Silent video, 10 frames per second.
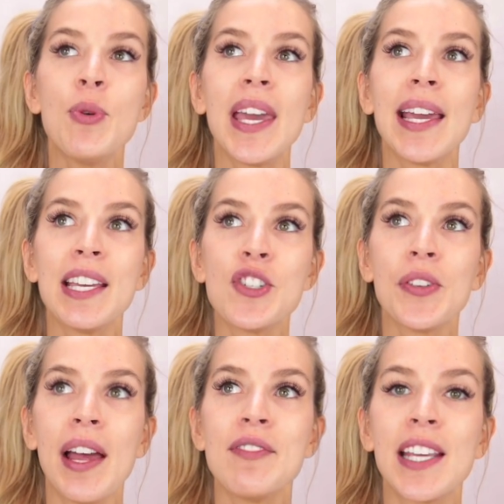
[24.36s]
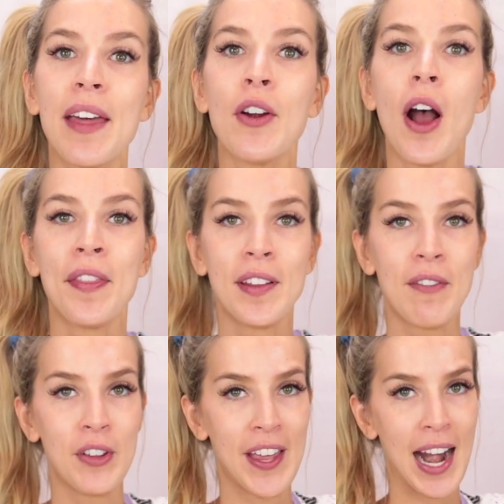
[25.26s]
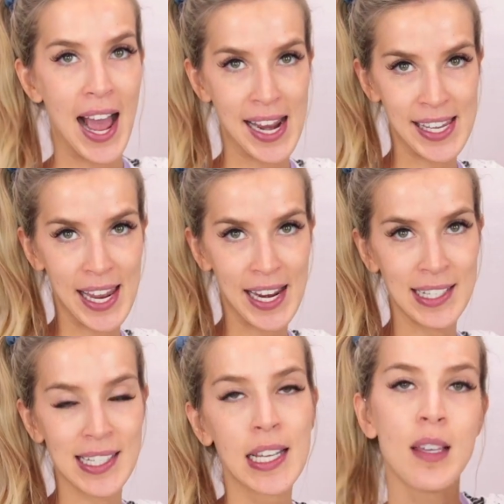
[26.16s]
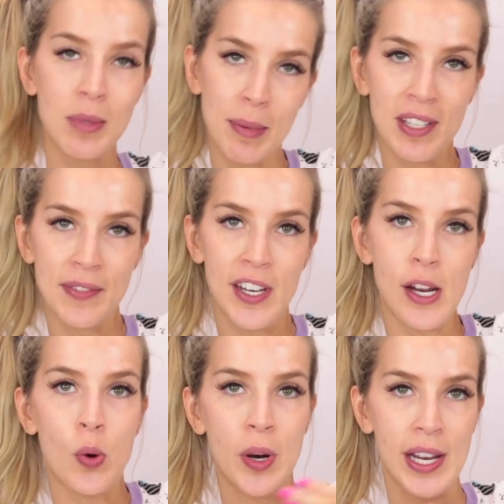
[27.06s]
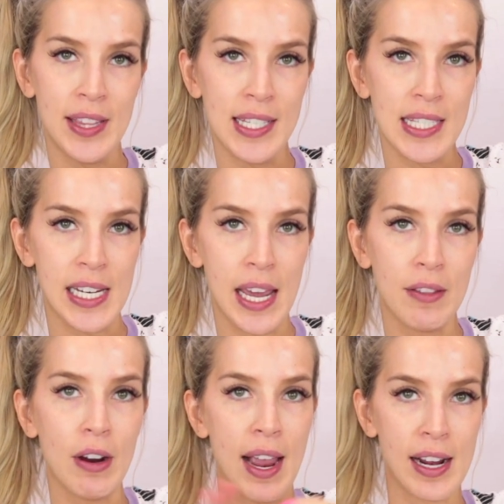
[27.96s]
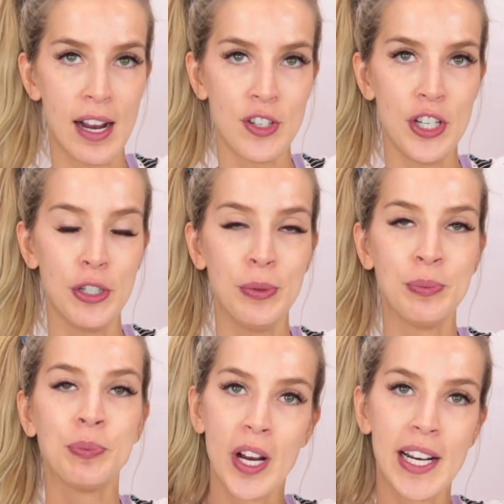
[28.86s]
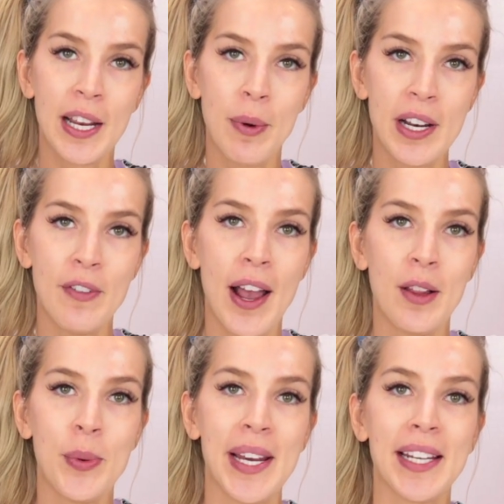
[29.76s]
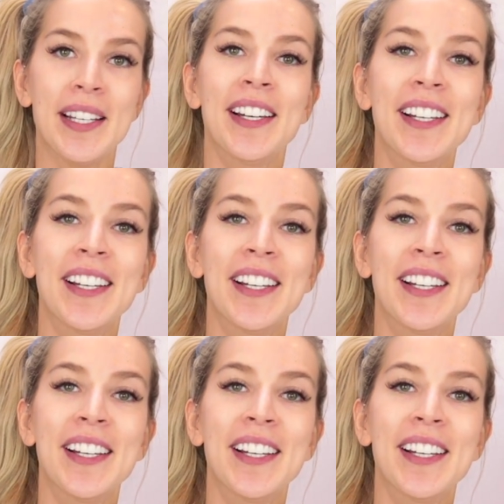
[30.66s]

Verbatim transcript: If you can't get your life together on the level that I can't, thumbs up this video. We're in this together. I got you. We're gonna get ready for Halloween.